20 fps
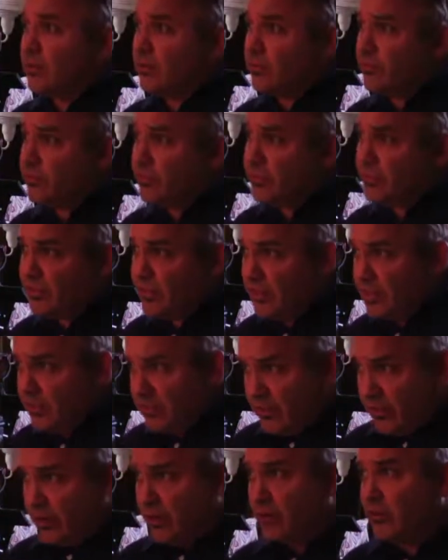of
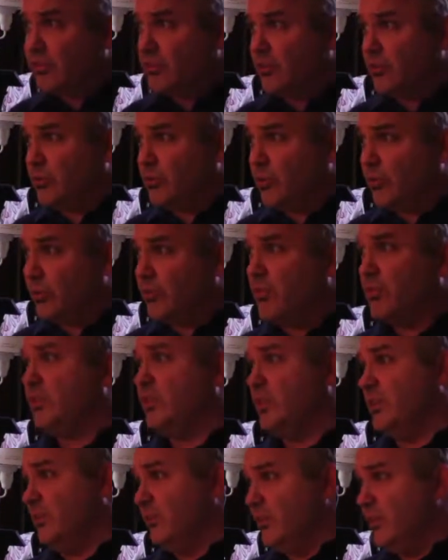seeing Derek Jeter on the
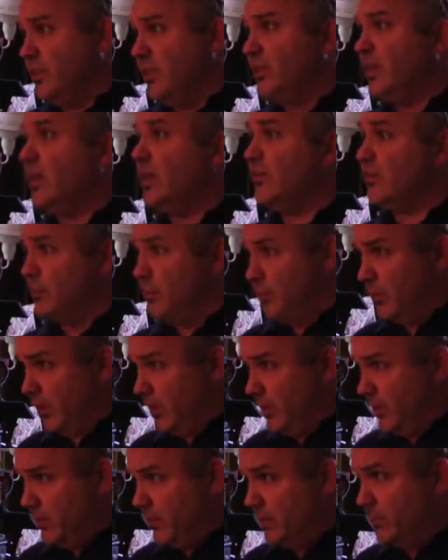TV as a
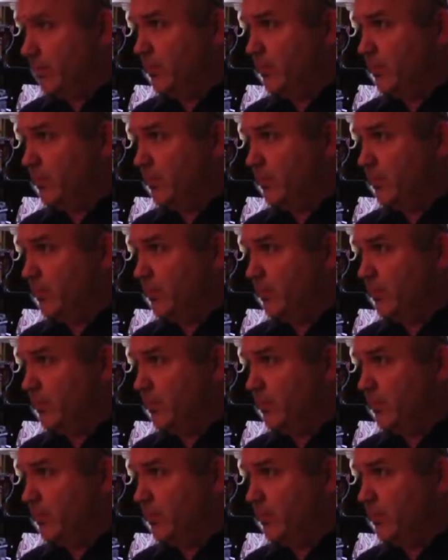player?